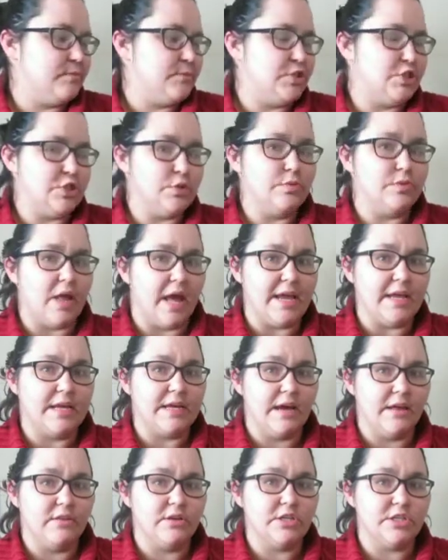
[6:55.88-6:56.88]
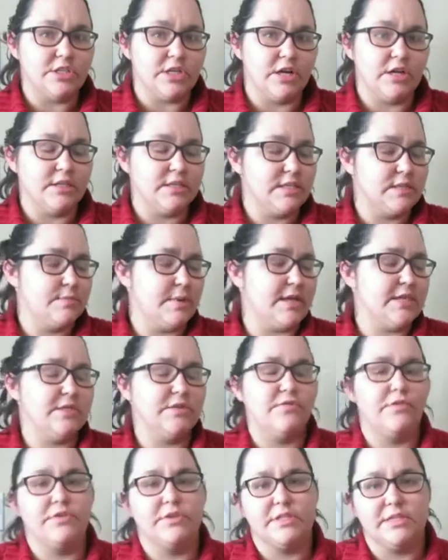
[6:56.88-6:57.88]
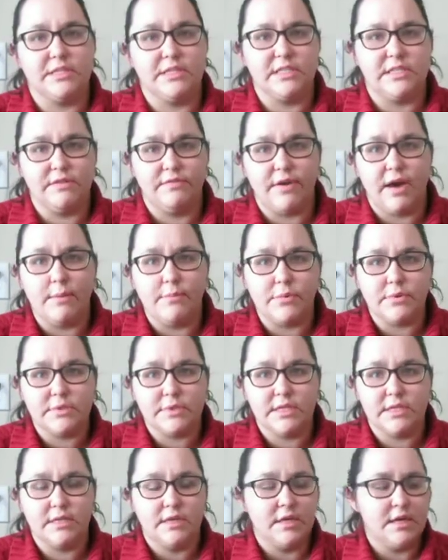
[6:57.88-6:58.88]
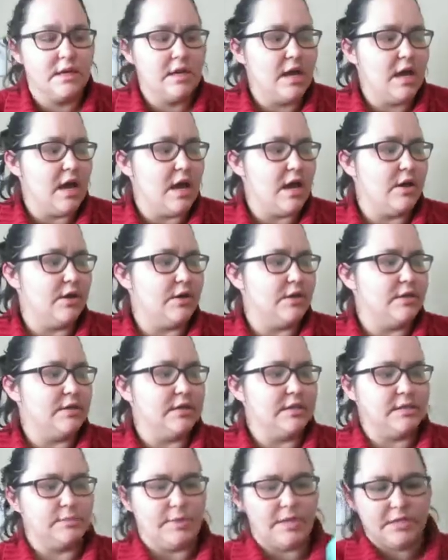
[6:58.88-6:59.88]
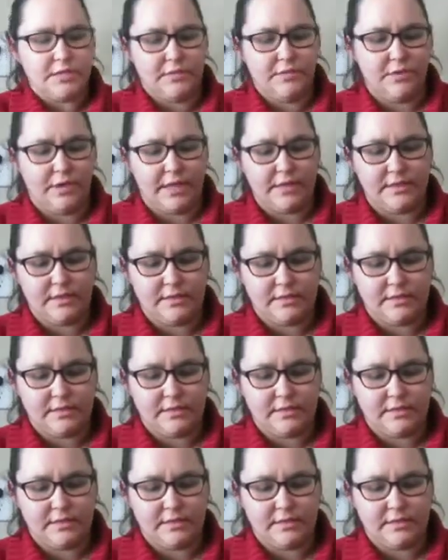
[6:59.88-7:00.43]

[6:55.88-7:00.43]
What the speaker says: do light color shirts, especially for the 65%, or especially for like the